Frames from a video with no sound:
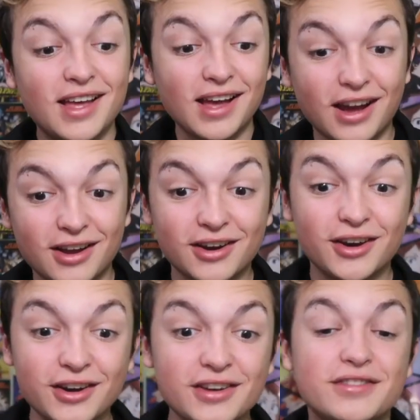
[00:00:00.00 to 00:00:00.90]
I
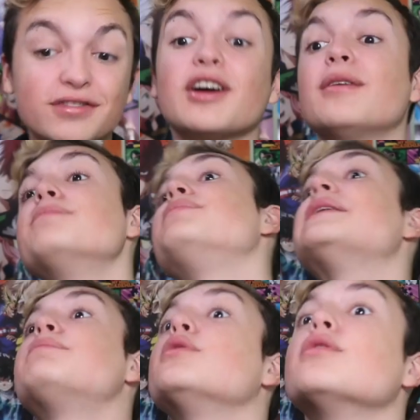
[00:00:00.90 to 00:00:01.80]
heard from
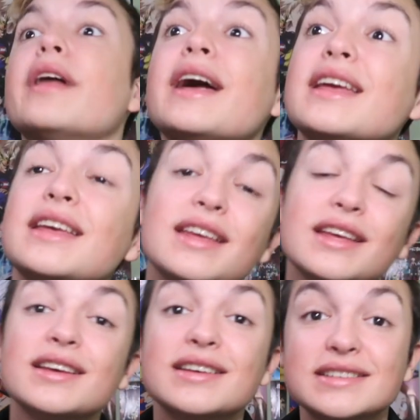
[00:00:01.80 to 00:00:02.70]
people that he
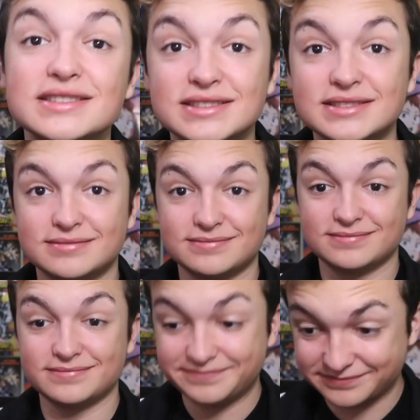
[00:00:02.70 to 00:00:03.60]
is
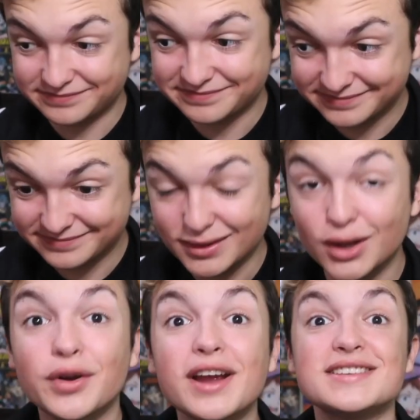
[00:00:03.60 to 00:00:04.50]

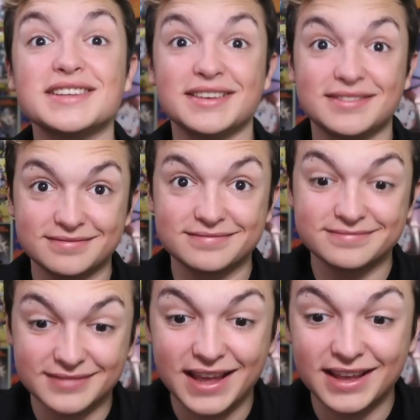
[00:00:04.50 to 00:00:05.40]
crazy
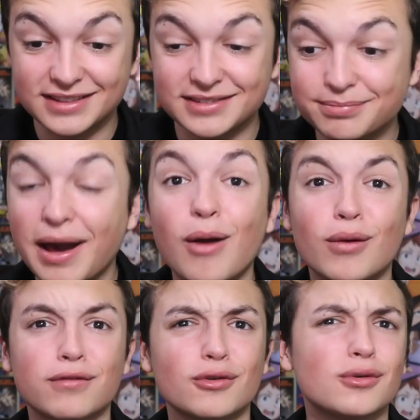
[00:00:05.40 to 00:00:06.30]
and
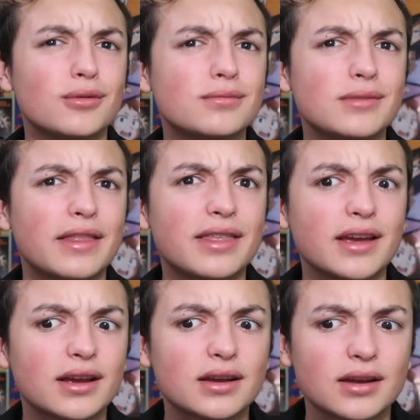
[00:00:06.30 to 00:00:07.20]
powerful, I
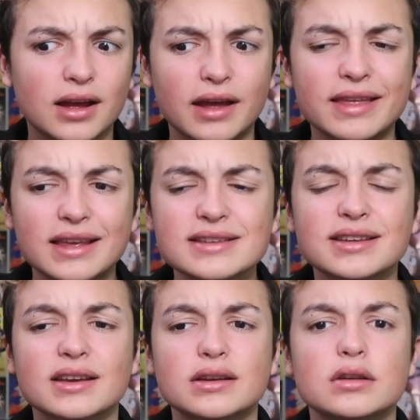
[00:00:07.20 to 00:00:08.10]
think. I think he's
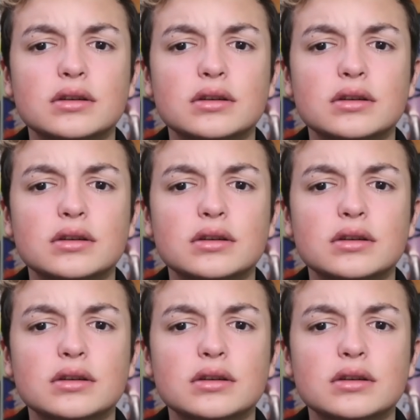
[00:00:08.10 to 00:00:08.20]
like